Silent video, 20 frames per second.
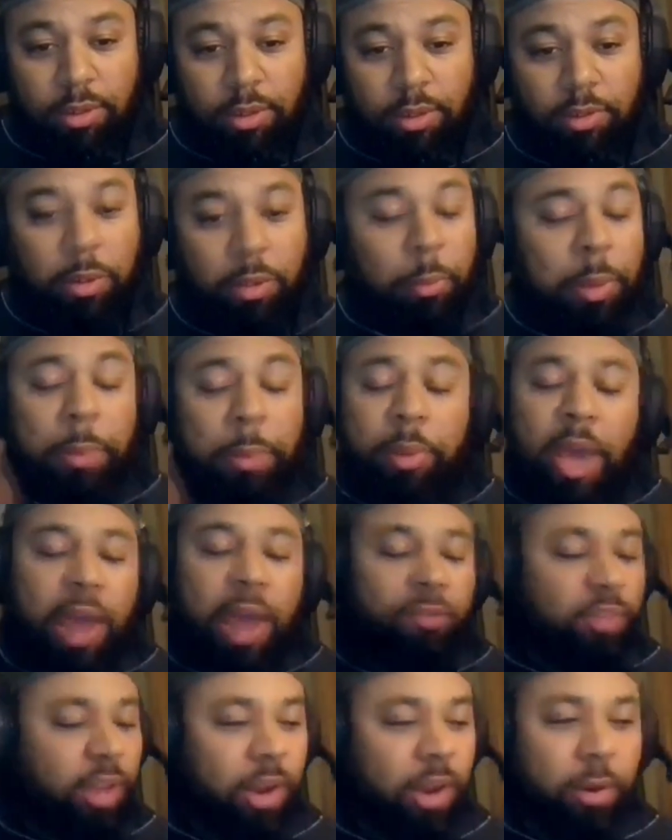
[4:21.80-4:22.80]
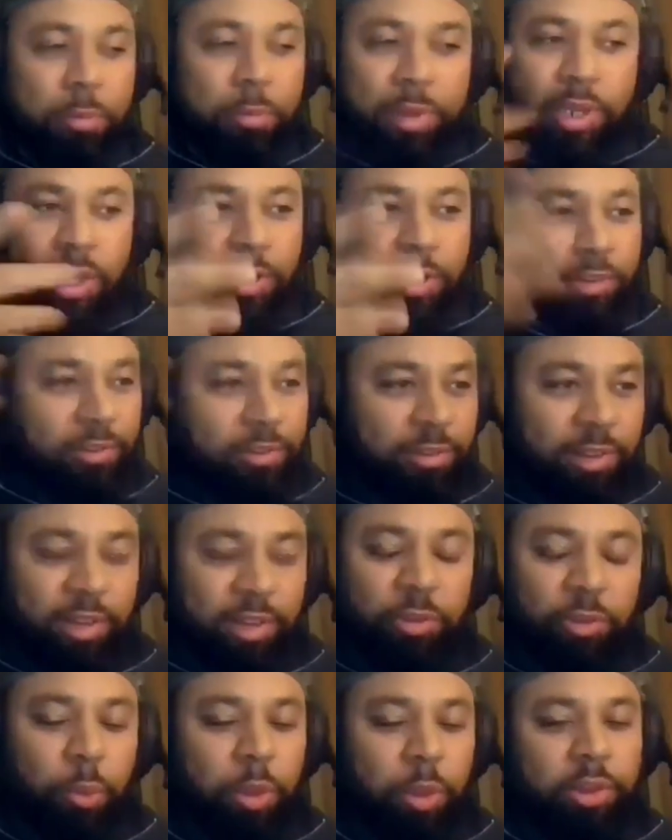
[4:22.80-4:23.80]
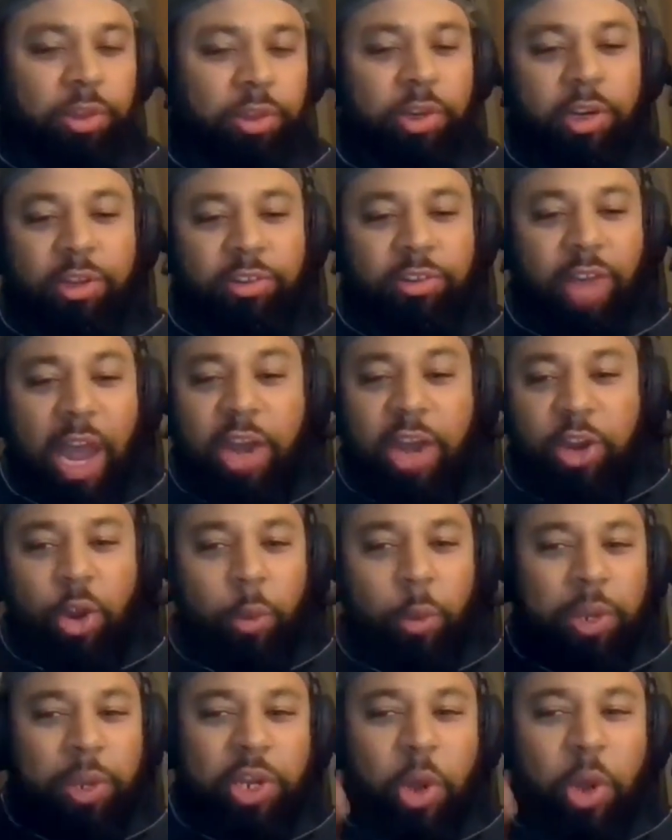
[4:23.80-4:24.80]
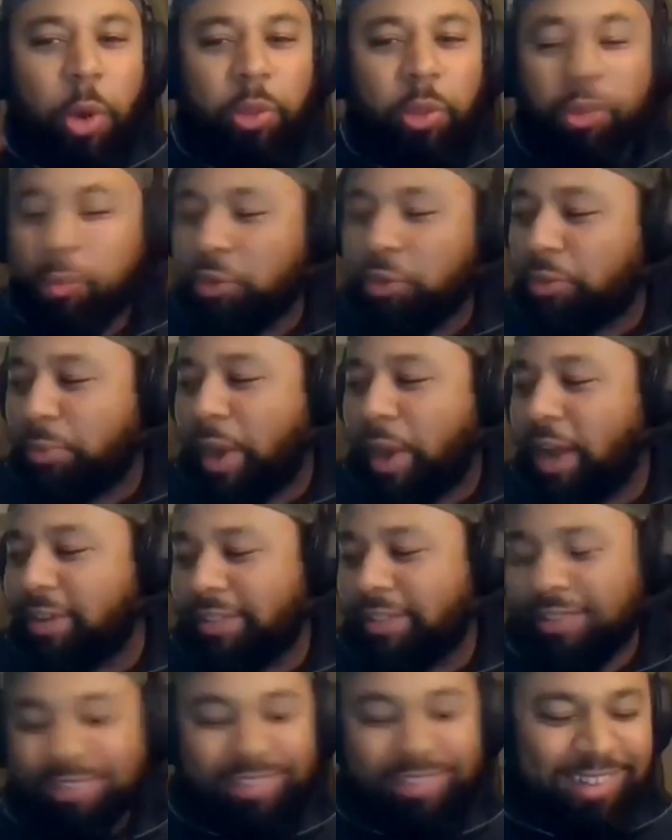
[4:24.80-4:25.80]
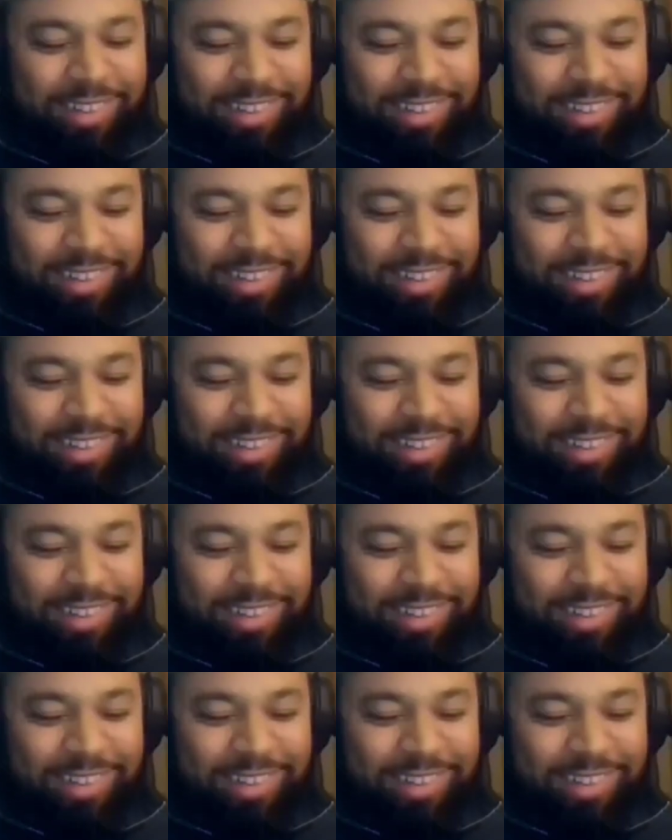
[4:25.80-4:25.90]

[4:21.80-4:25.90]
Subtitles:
The people have to hear, because this is what they're gonna say. We know the responses.